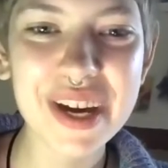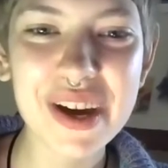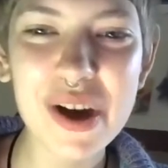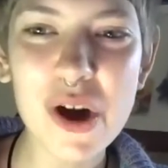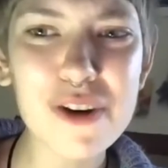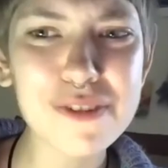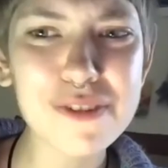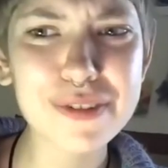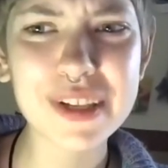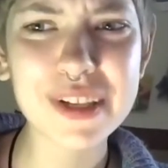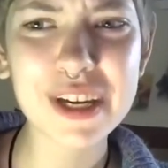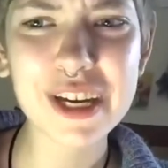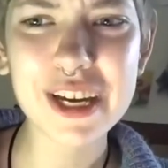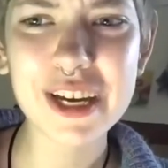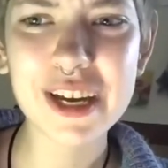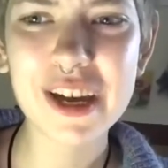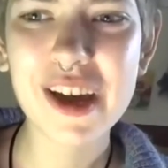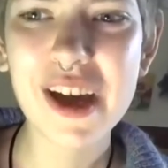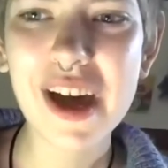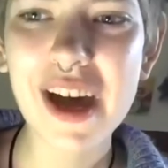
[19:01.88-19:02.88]
Hopefully,
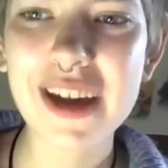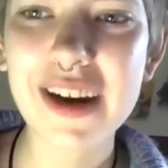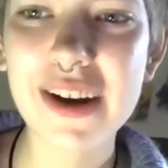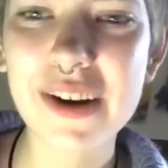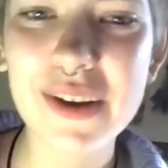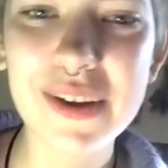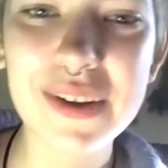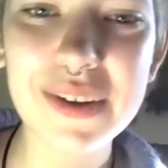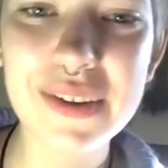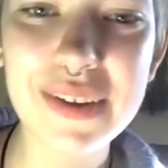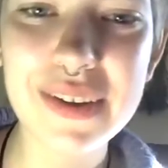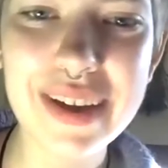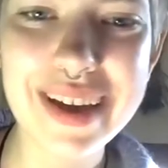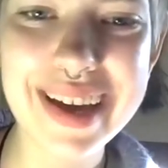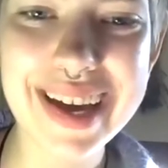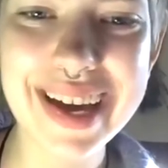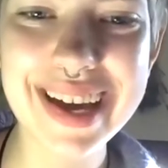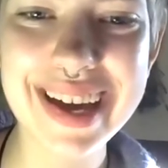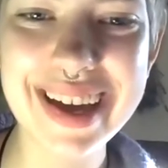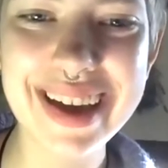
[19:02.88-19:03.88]
I don't know.
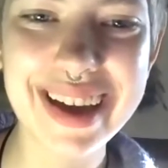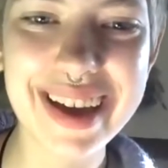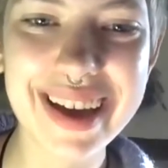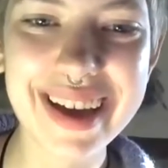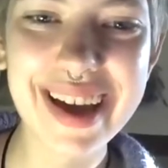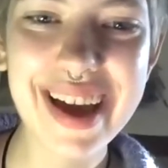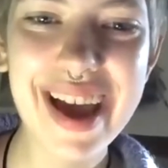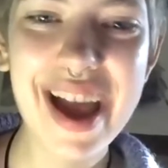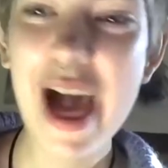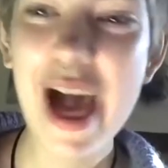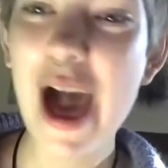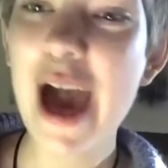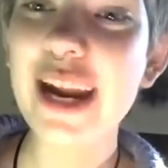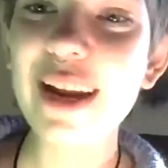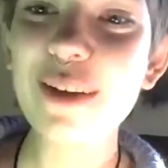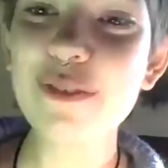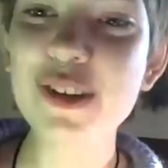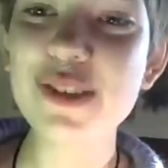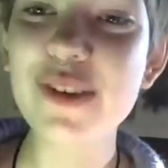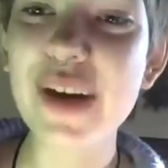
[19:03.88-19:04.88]
and
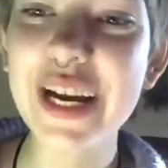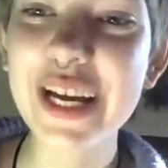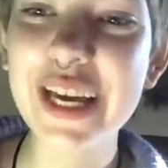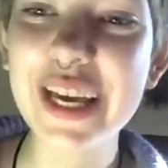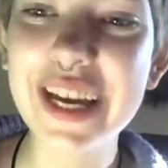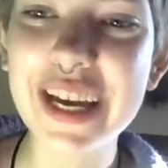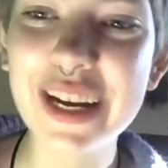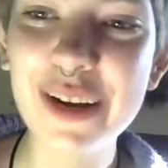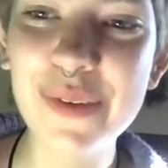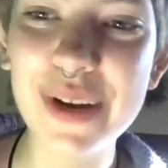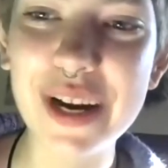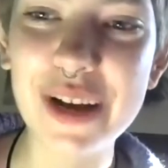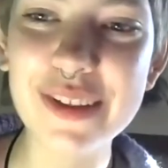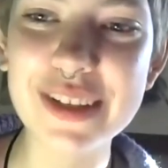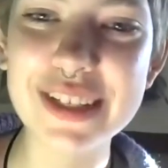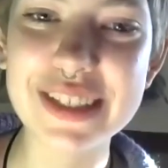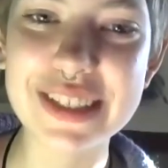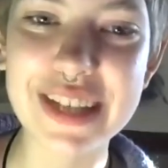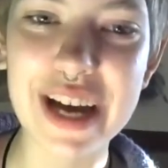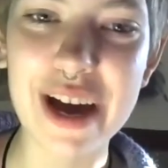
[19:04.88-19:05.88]
if they try to kick anyone out
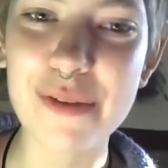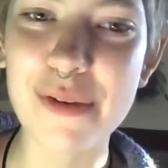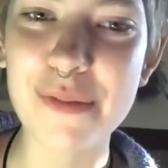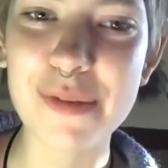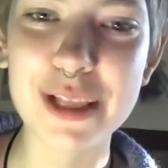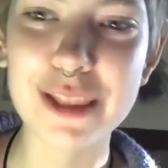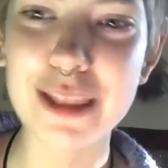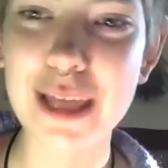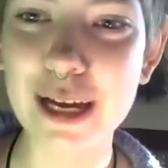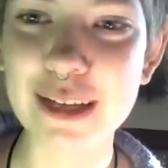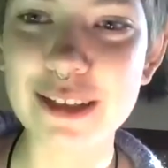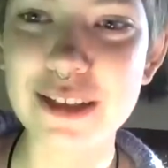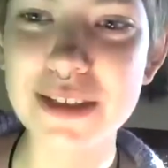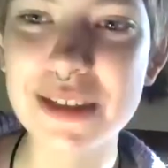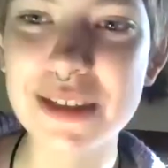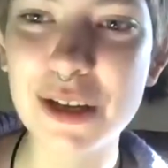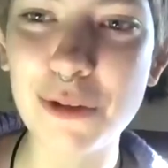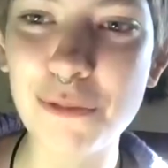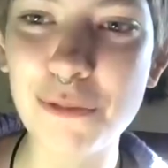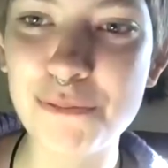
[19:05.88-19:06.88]
this time, I mean, they can
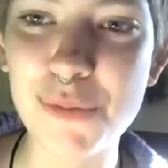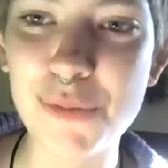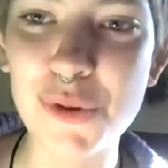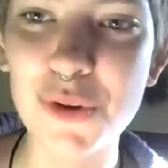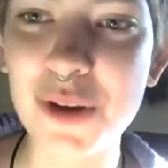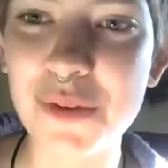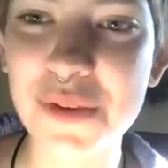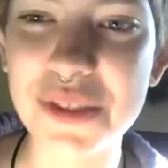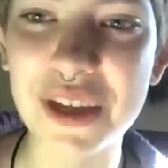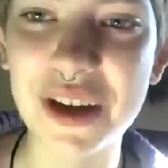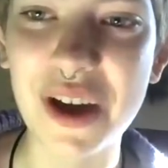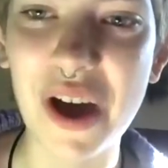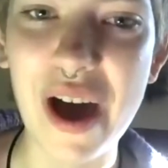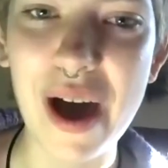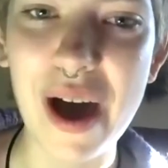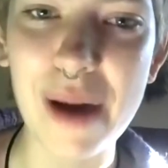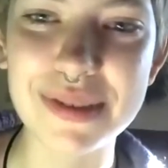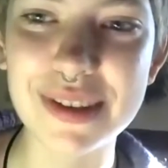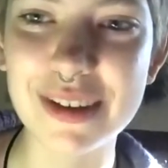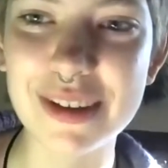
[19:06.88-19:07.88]
just boot it with the
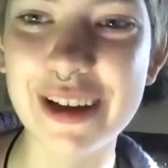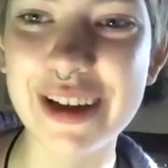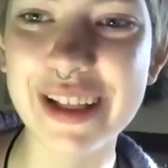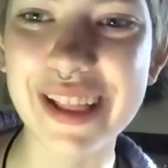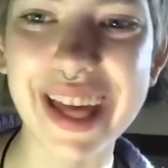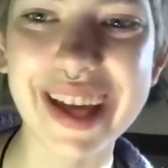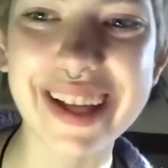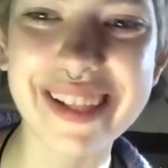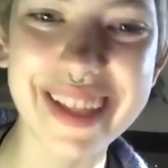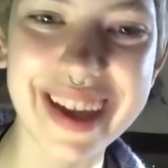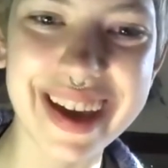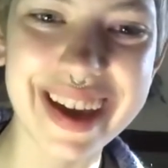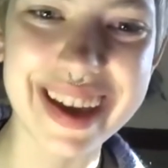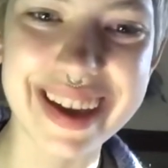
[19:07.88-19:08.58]
cops. yeah.